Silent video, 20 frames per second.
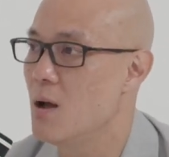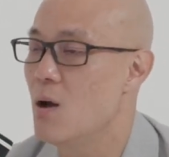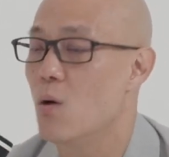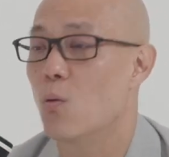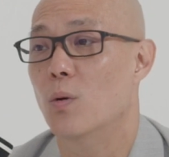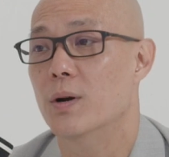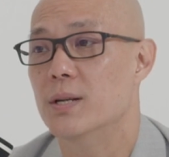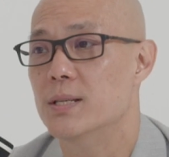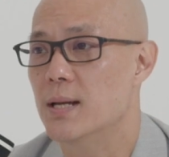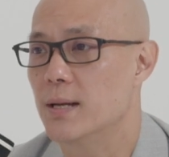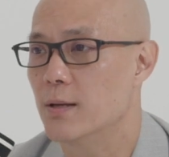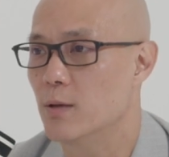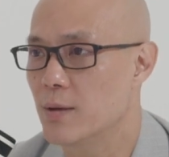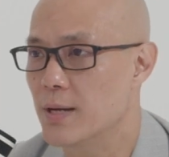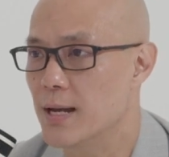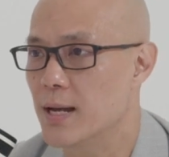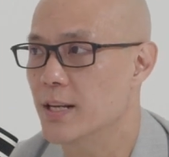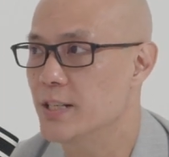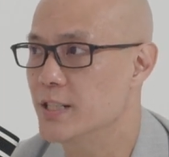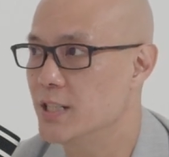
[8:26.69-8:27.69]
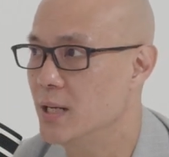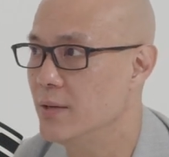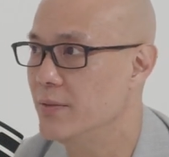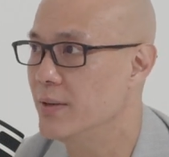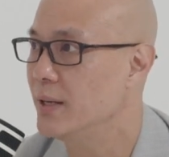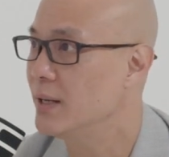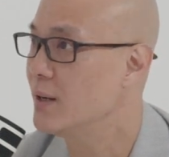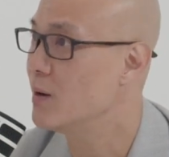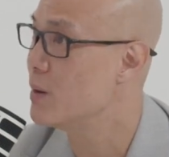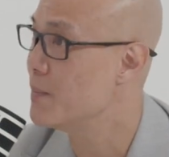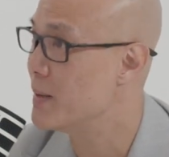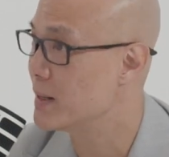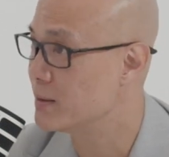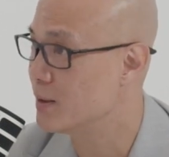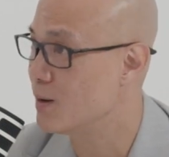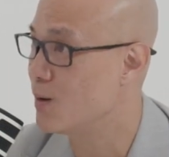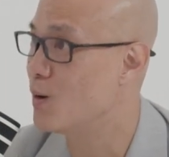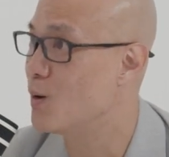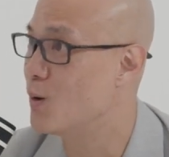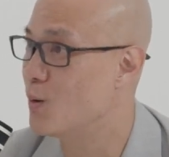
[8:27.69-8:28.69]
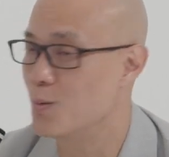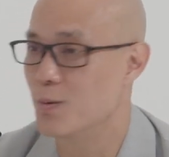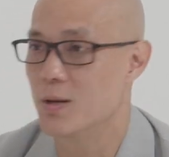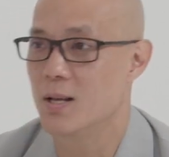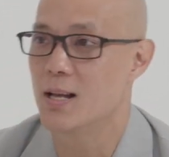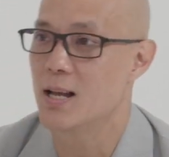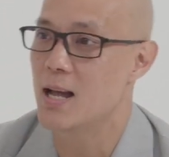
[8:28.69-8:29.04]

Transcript: What is that you're looking at achieving? Going back to the whole